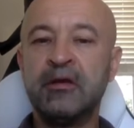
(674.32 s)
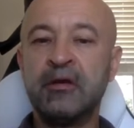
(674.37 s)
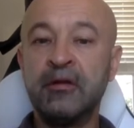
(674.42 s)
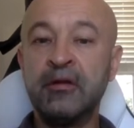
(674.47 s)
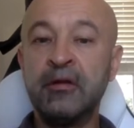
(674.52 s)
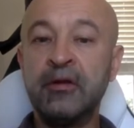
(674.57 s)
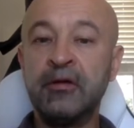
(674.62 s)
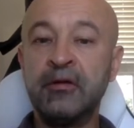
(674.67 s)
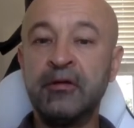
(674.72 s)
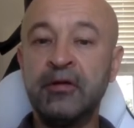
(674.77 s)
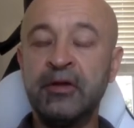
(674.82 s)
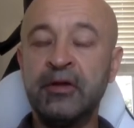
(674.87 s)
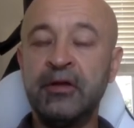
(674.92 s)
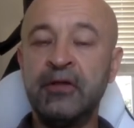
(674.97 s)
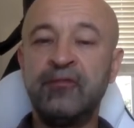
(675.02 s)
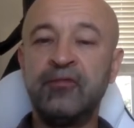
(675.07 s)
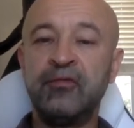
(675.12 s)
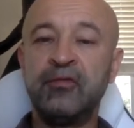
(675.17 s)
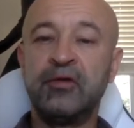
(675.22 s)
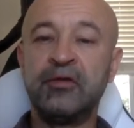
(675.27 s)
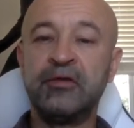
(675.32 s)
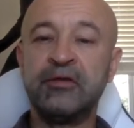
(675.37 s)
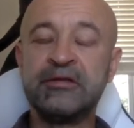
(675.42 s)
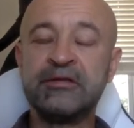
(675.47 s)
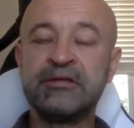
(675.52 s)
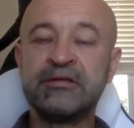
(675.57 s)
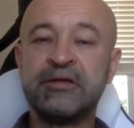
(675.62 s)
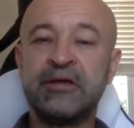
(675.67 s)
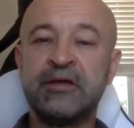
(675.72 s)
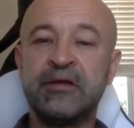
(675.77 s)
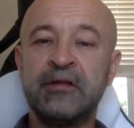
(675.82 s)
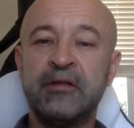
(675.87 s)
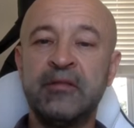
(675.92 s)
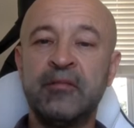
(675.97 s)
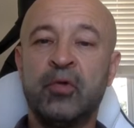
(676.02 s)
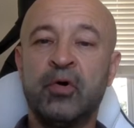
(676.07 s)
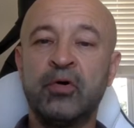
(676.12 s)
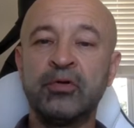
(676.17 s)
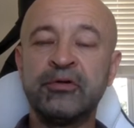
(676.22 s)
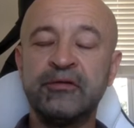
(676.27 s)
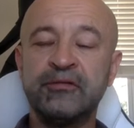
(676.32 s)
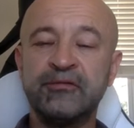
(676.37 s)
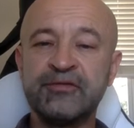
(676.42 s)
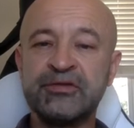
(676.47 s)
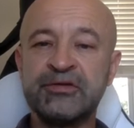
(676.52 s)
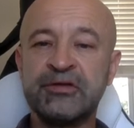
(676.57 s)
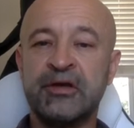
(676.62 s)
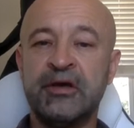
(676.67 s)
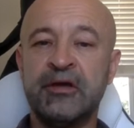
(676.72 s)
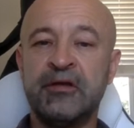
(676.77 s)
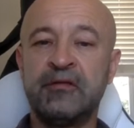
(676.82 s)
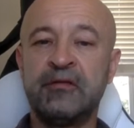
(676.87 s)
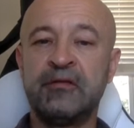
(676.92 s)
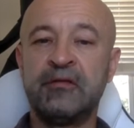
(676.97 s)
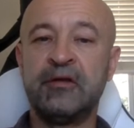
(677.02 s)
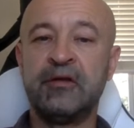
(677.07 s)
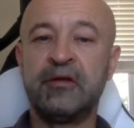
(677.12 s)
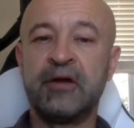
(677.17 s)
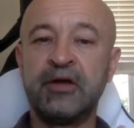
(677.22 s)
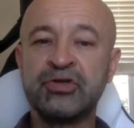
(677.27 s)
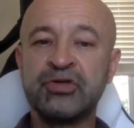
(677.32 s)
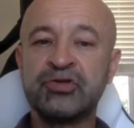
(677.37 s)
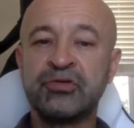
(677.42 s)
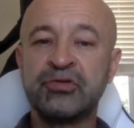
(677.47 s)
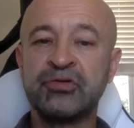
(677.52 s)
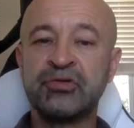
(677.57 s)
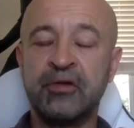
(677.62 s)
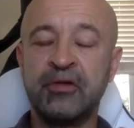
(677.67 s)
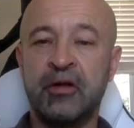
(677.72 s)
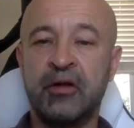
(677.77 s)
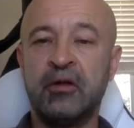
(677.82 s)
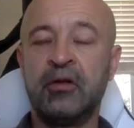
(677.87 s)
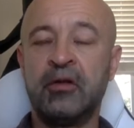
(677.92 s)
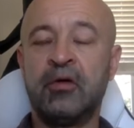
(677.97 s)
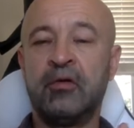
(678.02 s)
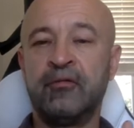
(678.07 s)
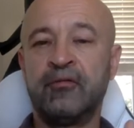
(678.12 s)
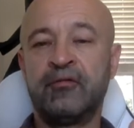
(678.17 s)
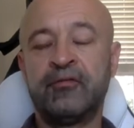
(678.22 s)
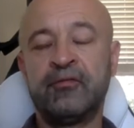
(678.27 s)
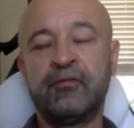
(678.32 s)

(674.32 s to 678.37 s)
clearly, if you understand the motives and the rationale of,